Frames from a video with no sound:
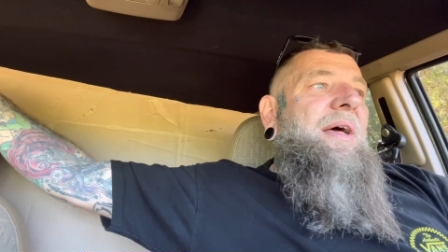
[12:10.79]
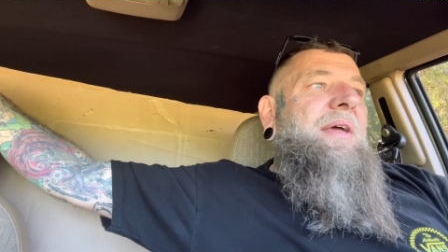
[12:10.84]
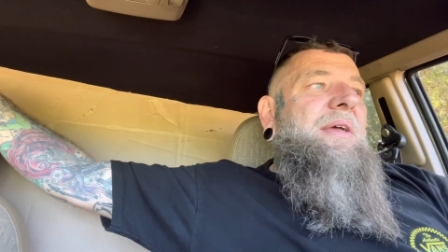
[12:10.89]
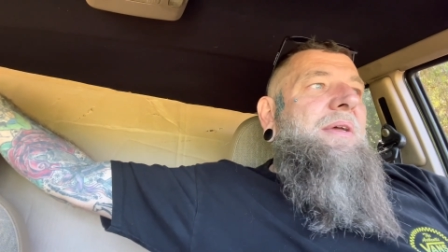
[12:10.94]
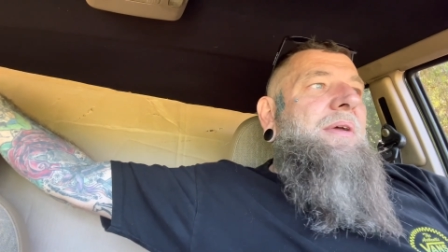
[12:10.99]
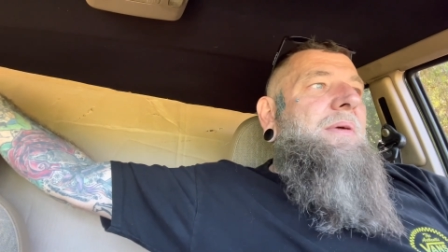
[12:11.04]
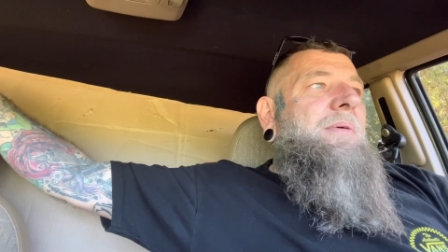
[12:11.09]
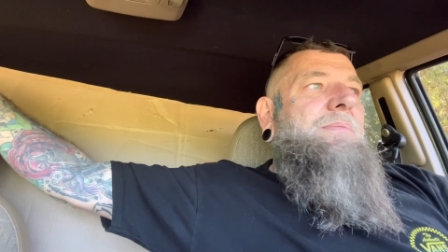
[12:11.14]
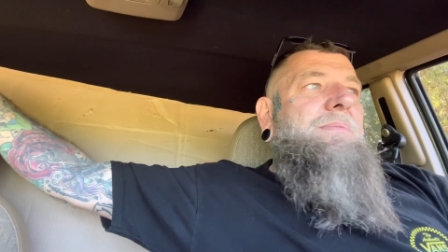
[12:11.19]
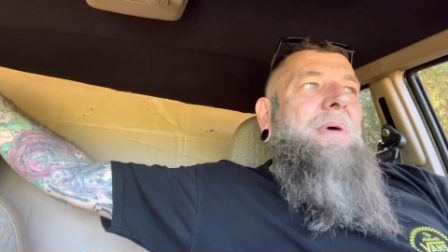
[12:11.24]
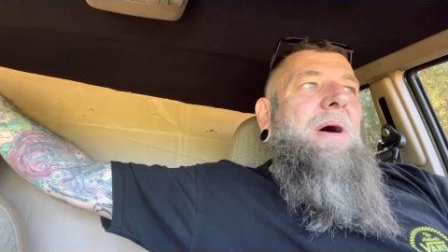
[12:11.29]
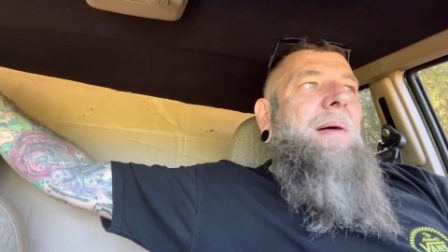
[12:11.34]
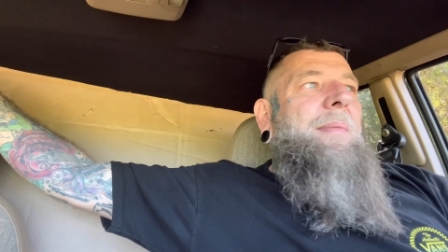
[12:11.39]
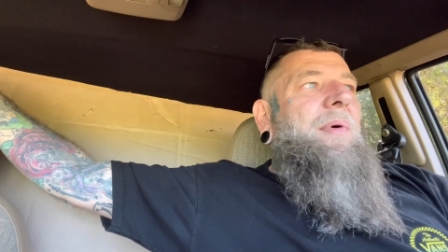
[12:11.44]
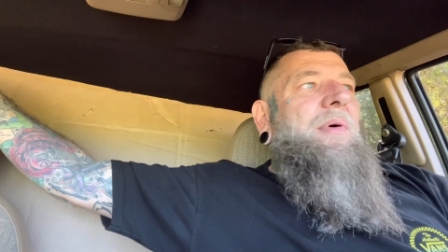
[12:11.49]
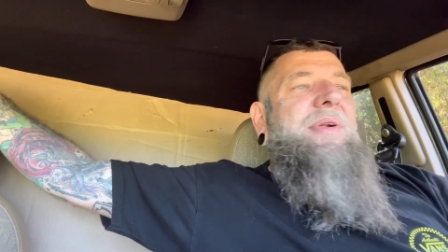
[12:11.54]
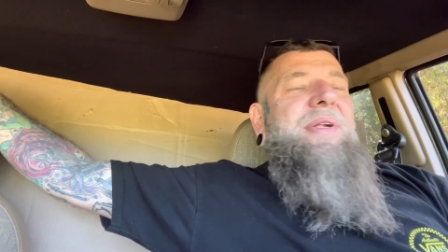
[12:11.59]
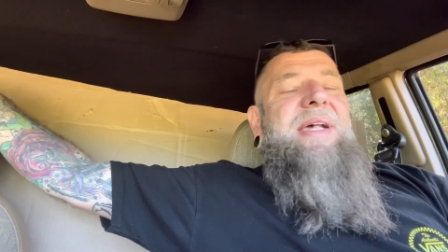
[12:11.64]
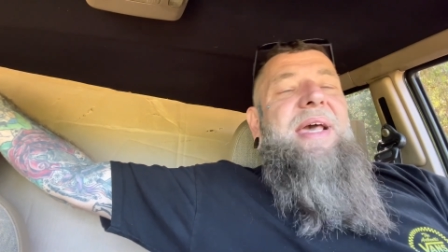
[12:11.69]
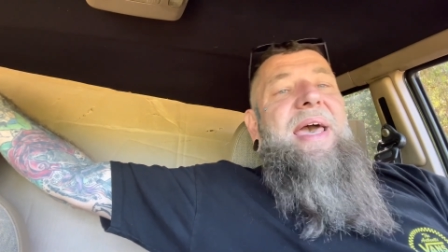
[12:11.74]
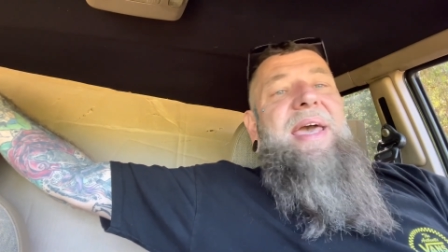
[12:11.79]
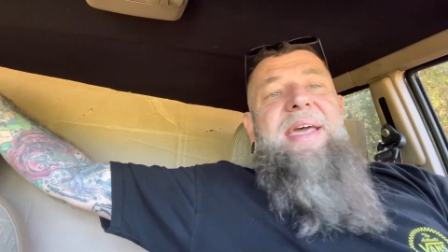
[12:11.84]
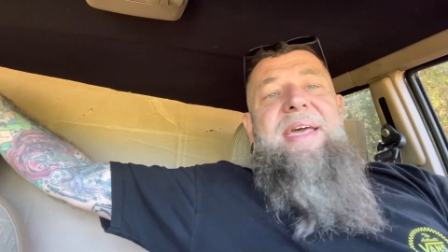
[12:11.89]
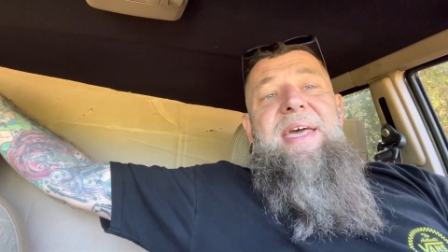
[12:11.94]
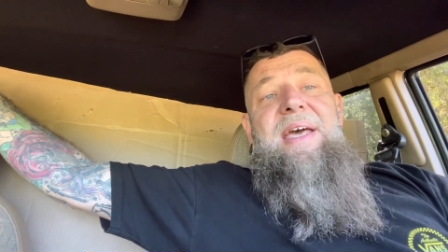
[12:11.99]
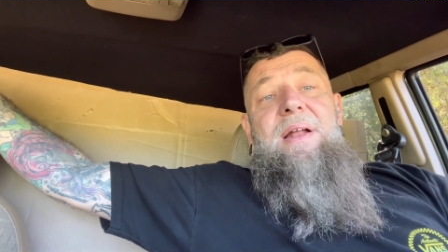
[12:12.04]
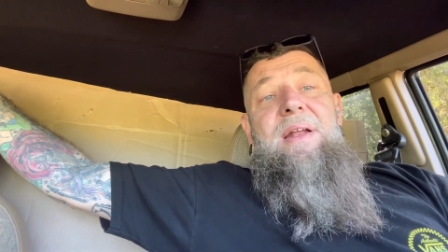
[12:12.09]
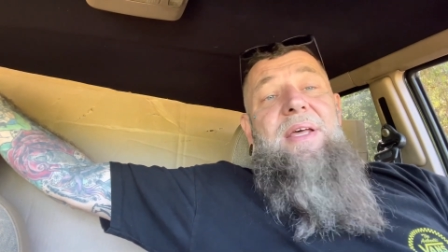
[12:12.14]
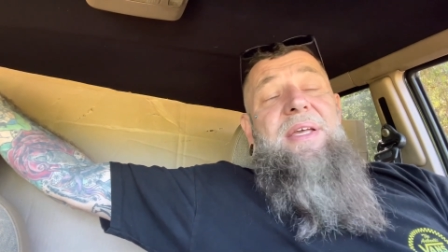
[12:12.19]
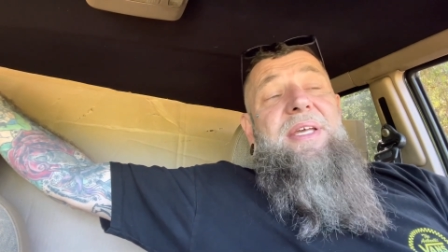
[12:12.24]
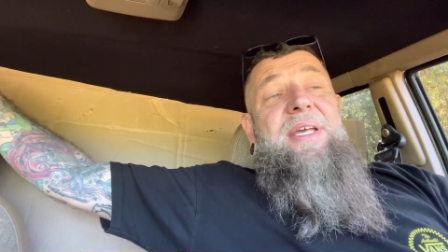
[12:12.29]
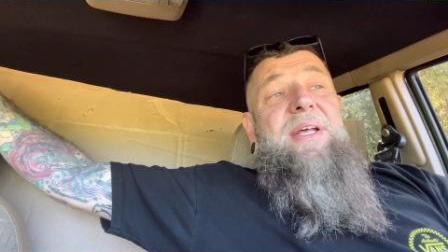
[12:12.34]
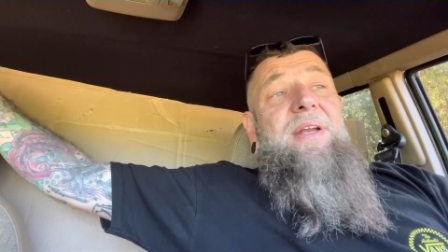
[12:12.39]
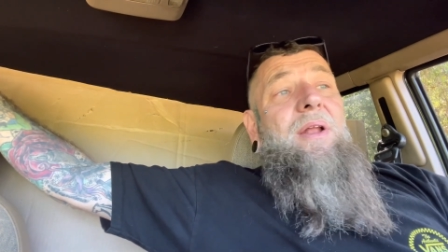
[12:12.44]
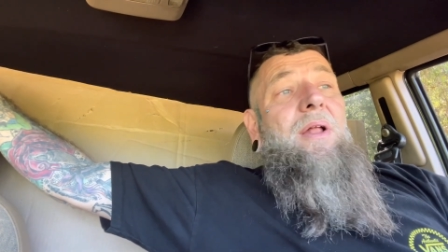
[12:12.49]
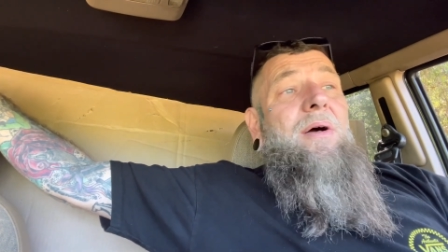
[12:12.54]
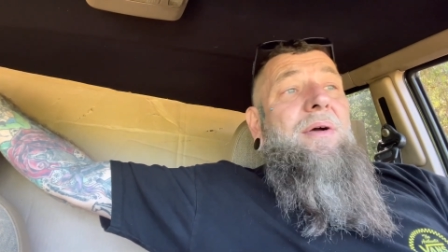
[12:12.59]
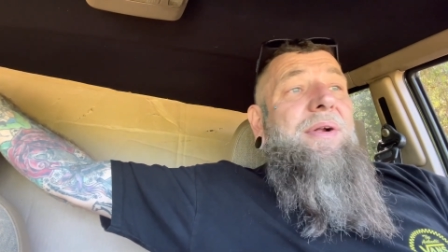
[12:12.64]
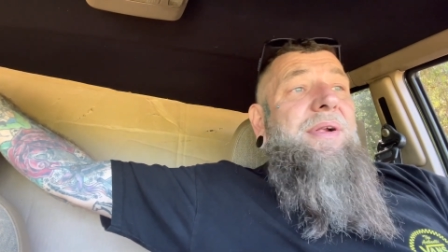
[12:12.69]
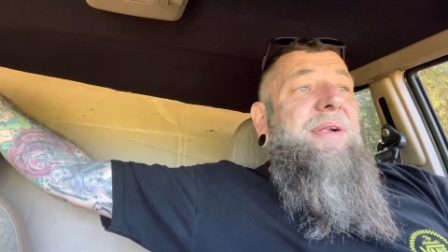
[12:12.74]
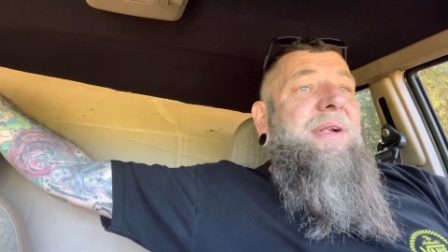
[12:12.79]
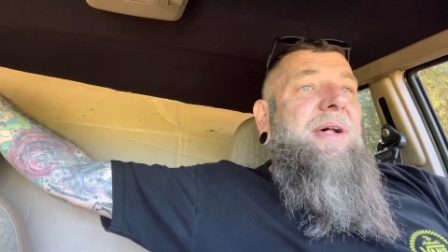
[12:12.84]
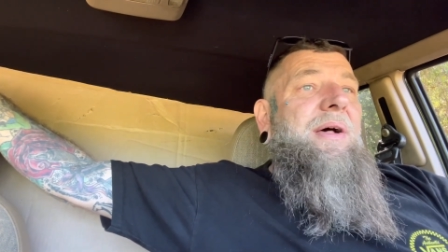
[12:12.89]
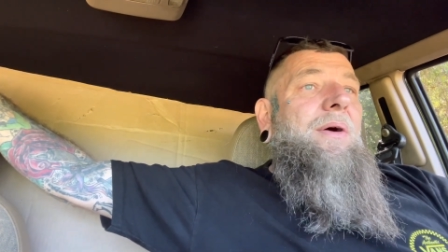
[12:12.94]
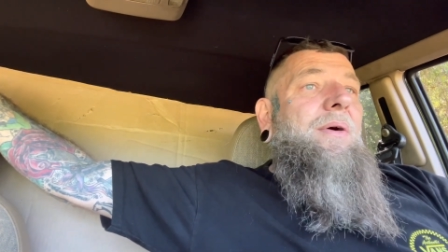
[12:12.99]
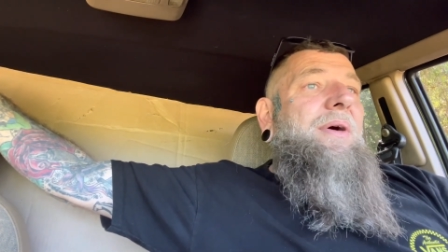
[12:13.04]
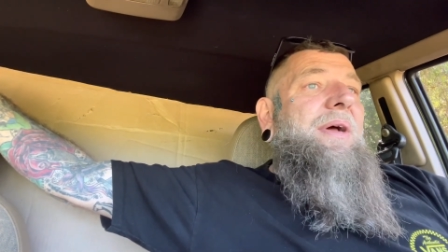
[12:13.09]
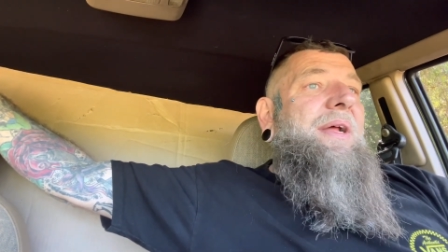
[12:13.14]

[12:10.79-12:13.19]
you almost can't kill a yinlong cell.